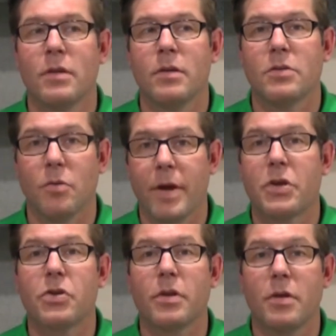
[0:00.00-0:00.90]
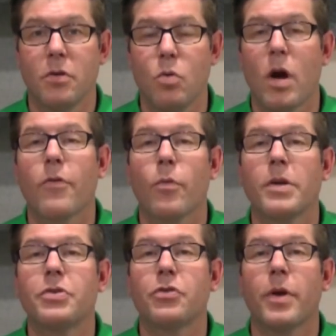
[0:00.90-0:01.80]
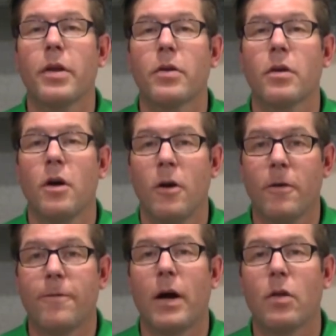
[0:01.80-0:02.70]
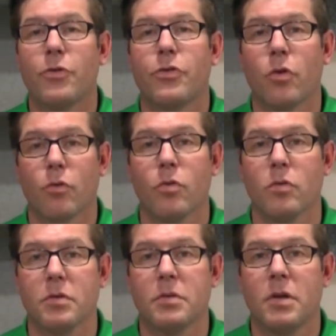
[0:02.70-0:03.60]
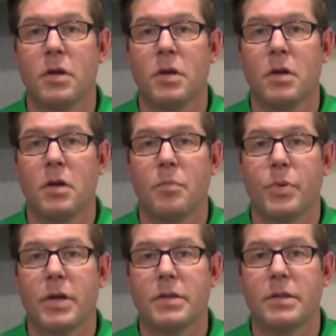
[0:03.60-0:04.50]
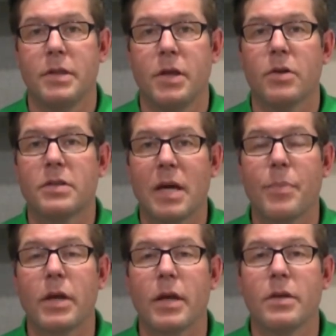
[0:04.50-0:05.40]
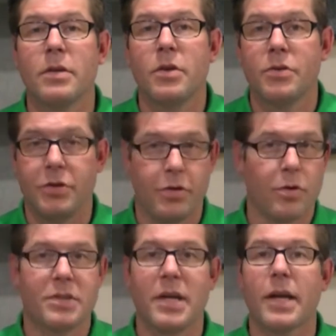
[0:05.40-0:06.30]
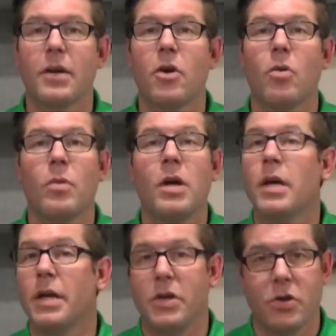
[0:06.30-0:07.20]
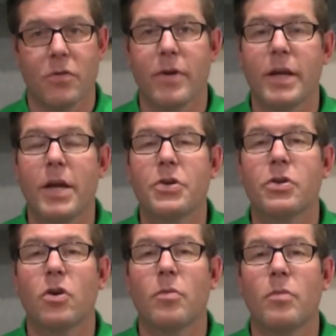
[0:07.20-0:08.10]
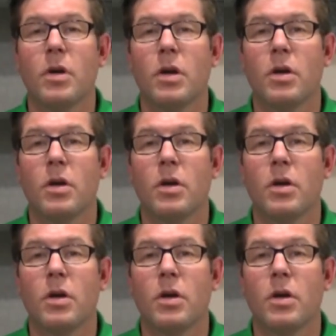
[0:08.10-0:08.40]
So make sure that whoever rents your trailer follows your rules, because they're stepping in to your second home, into your vacation home.